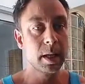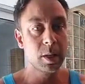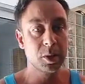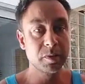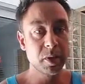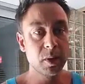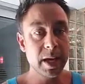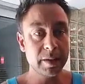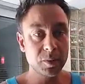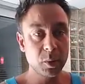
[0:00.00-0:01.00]
So if you only
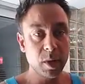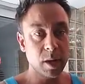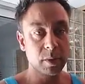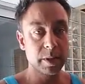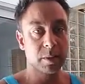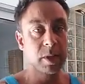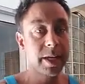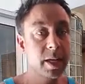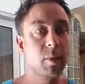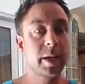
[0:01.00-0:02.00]
have 2 hours, well,
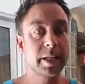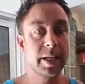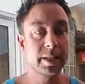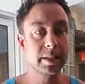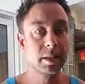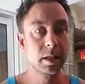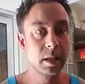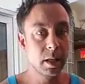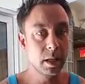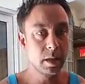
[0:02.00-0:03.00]
take a wild guess.
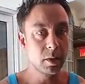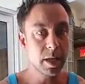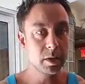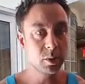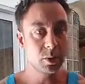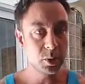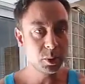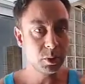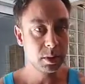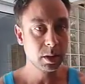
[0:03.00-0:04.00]
You're gonna do
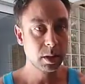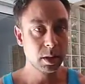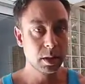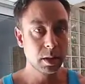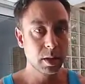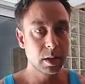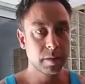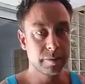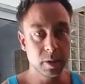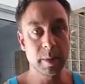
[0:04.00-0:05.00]
2
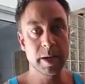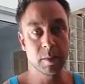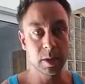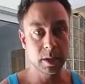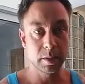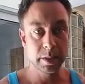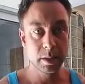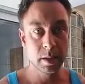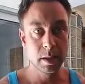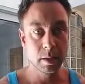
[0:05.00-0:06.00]
full body workouts,
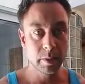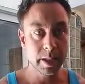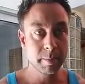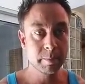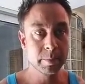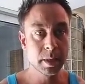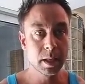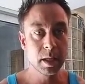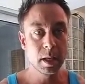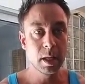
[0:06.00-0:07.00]
right?
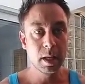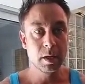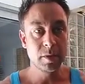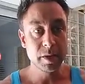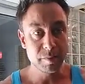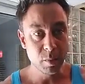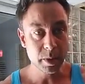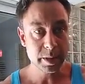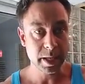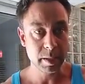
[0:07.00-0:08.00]
If you have more
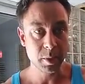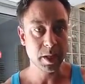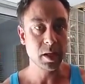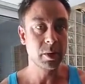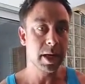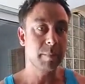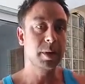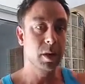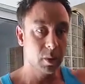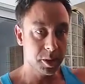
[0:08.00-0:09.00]
time, you can do an
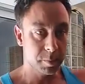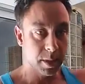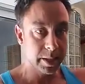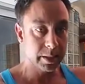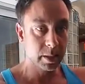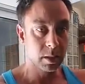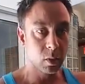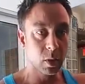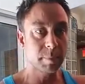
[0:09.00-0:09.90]
upper-lower split or